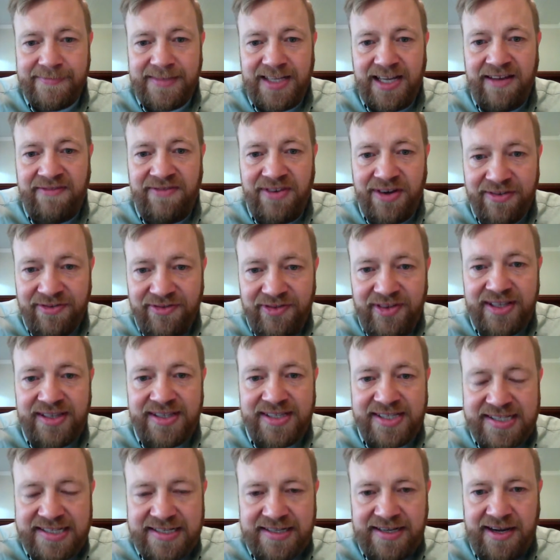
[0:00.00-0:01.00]
if you're
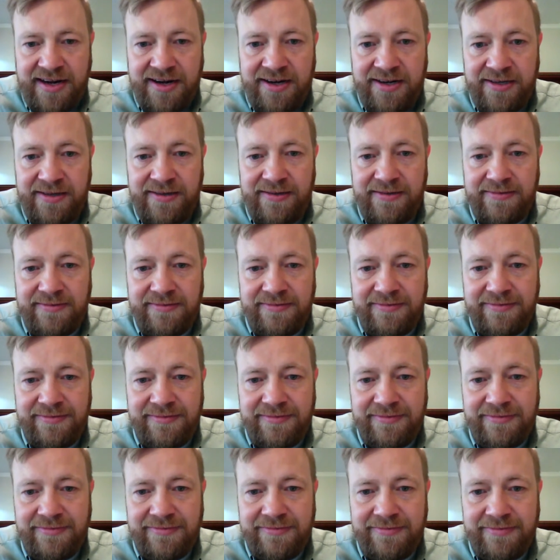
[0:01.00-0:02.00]
feeling scared,
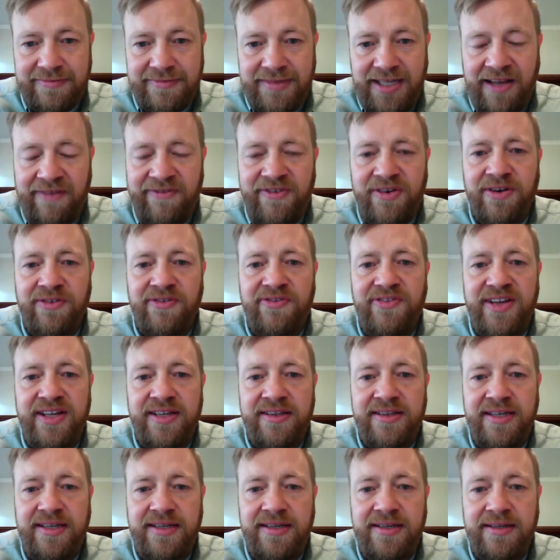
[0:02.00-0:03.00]
if you're
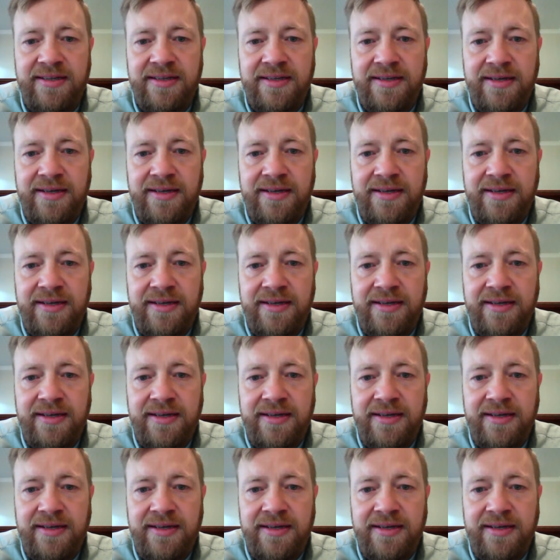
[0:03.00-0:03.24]
feeling